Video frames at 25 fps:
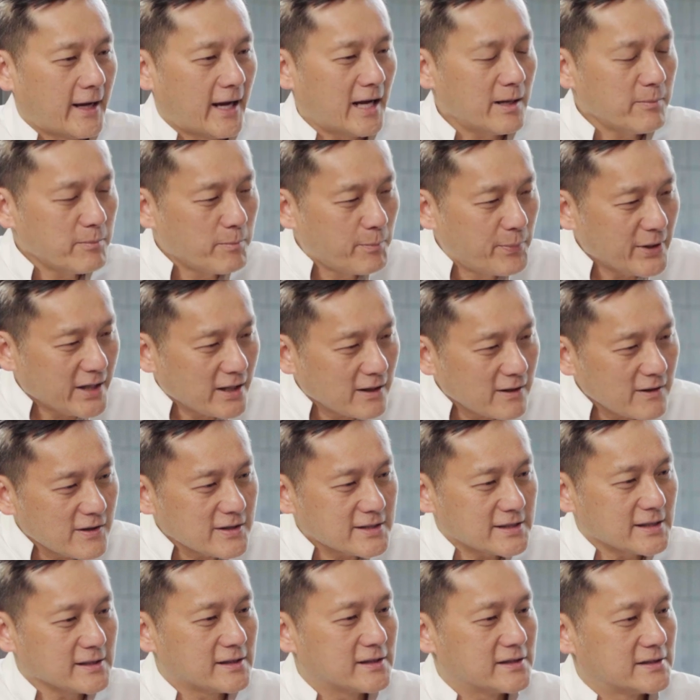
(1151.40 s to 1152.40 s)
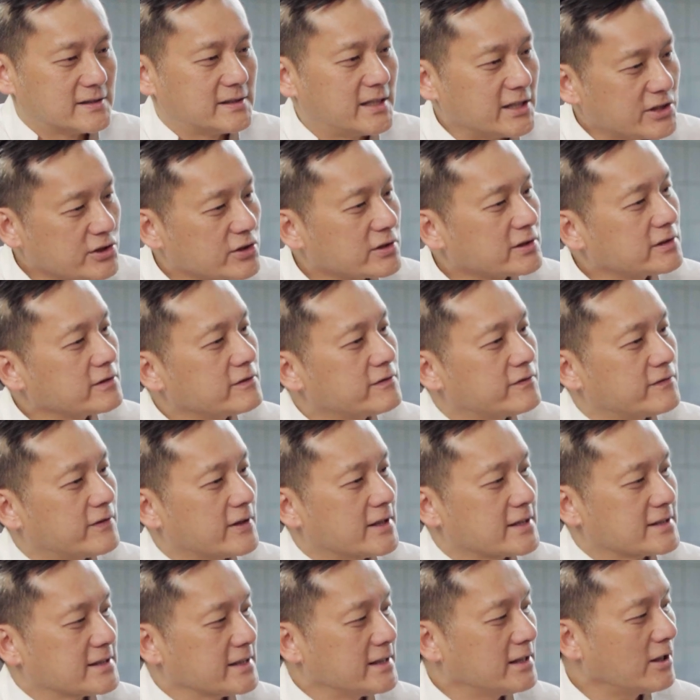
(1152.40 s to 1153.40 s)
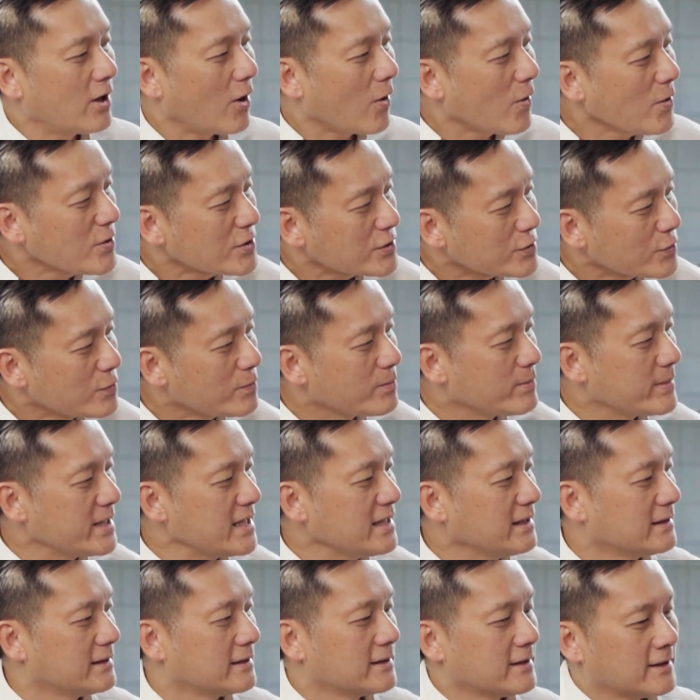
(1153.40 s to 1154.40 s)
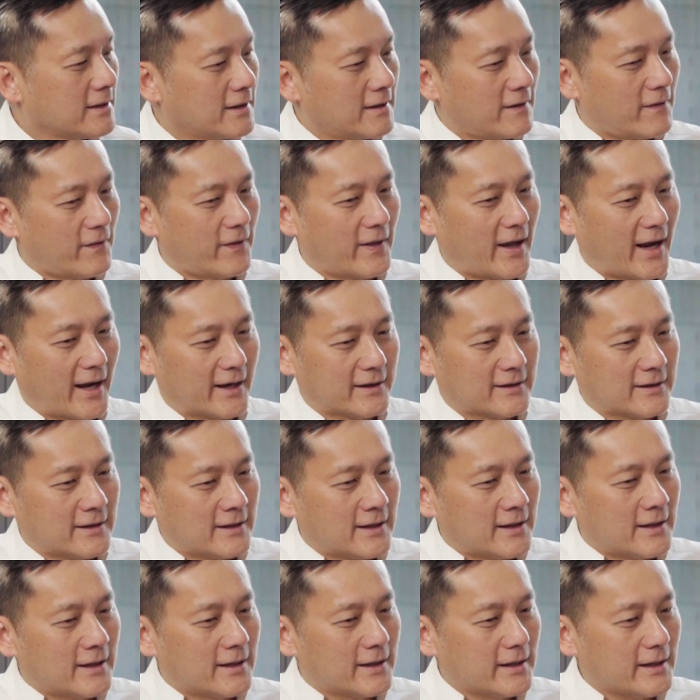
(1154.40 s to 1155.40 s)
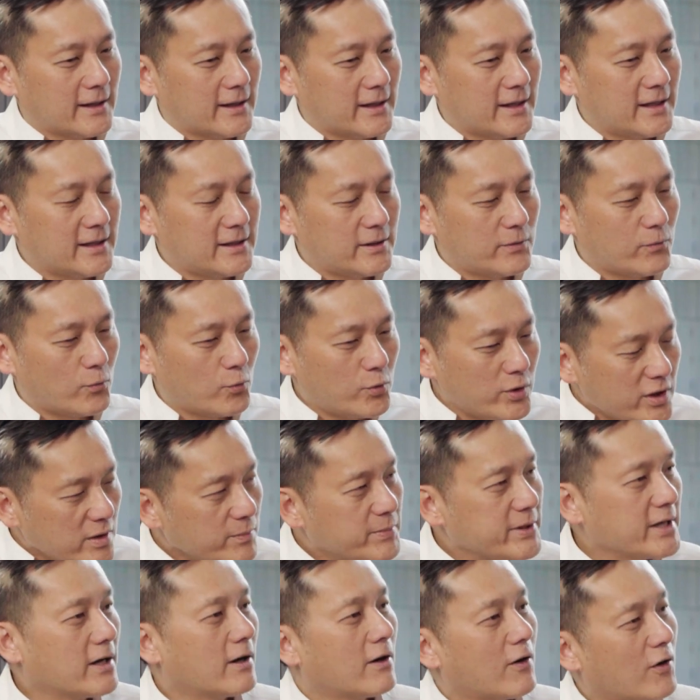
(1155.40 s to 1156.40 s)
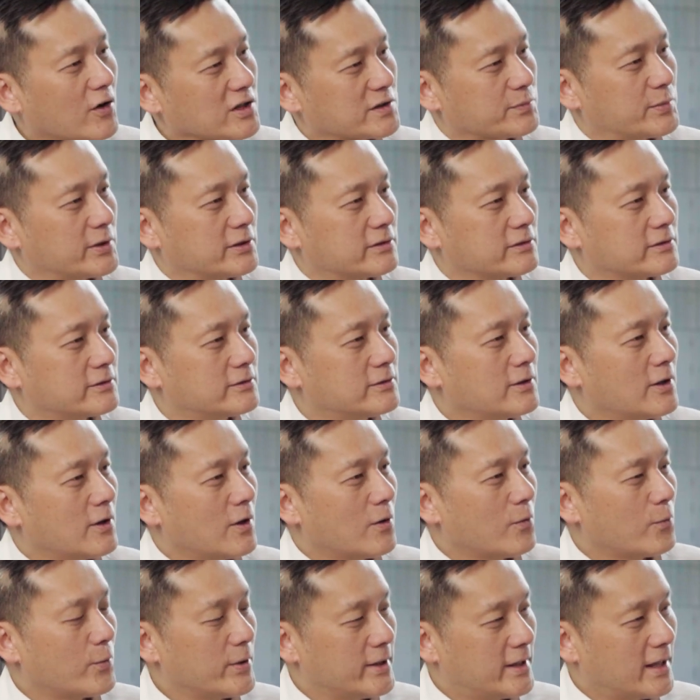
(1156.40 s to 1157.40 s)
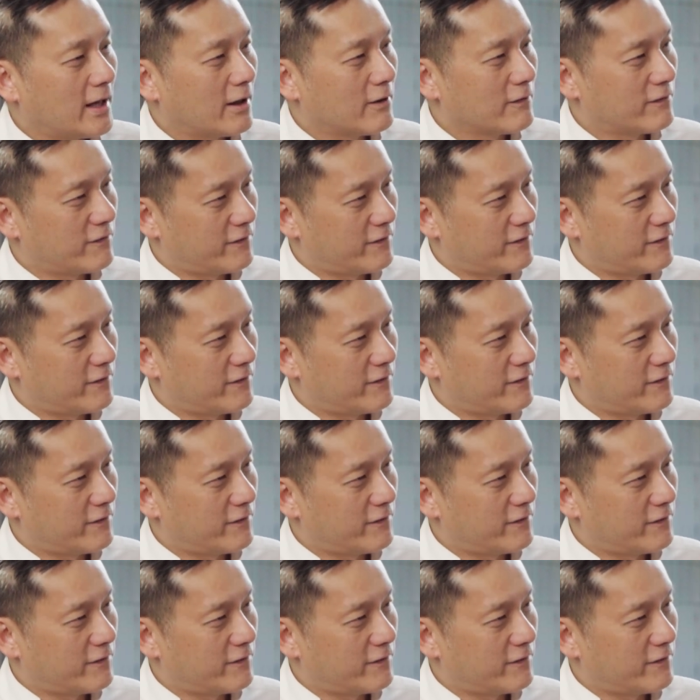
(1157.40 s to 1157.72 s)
And because it is digital-first, it also means that it will be a hospital without